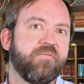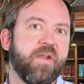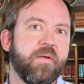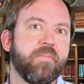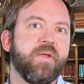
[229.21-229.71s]

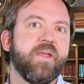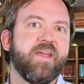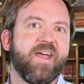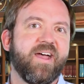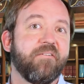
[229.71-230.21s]

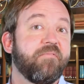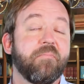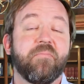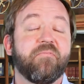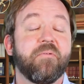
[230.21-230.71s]

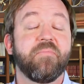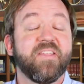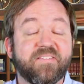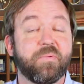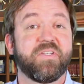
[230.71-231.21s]
from
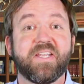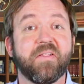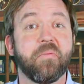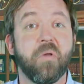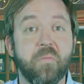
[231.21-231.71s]
this
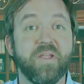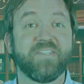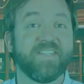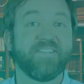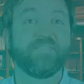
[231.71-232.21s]
particular moment.